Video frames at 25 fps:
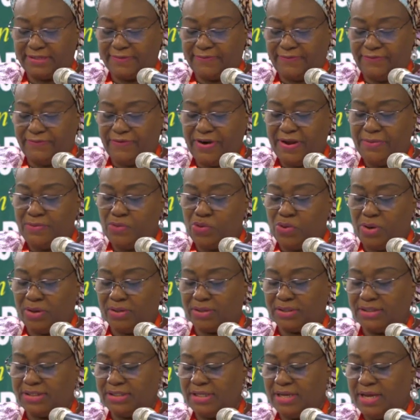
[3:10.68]

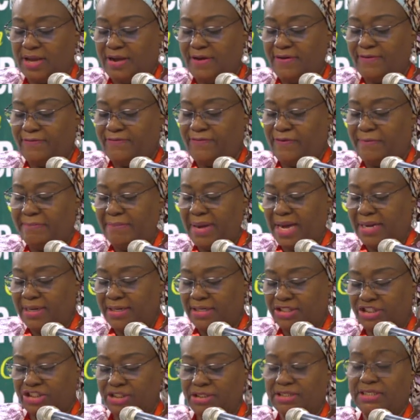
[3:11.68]
frameworks for
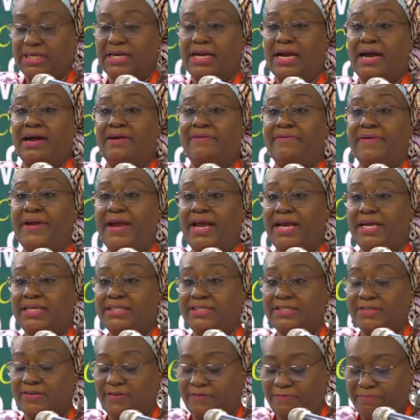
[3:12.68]
managing the
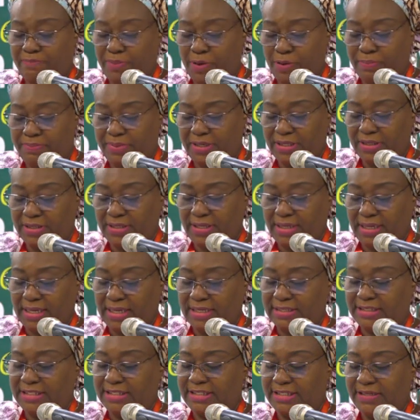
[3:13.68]
careers of public
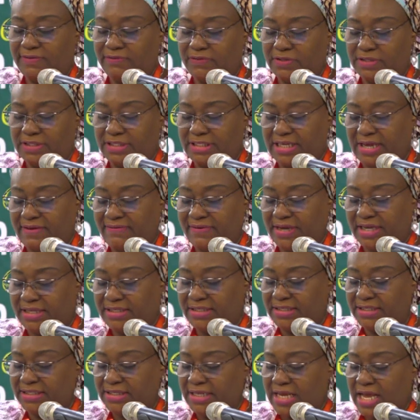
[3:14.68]
and civil
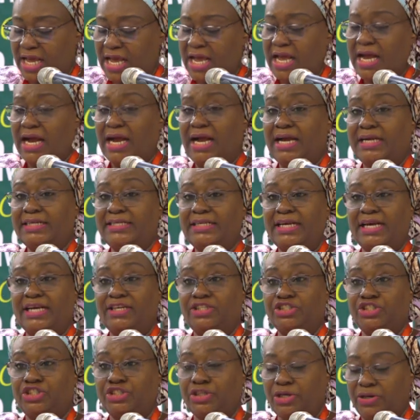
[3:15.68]
servants and
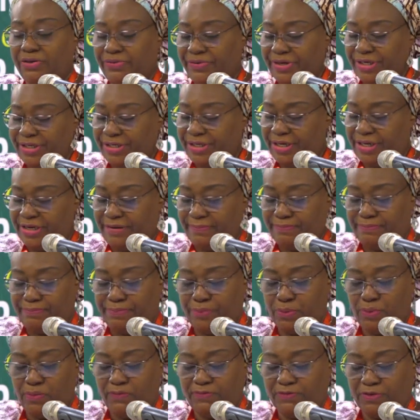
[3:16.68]
ensuring
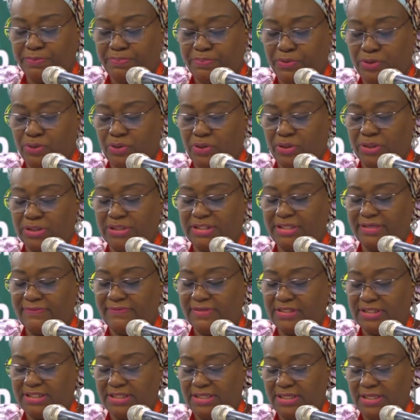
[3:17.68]
improved
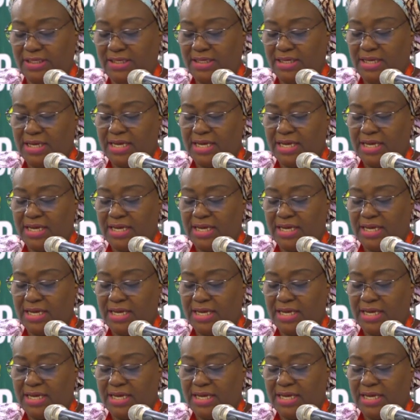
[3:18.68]
productivity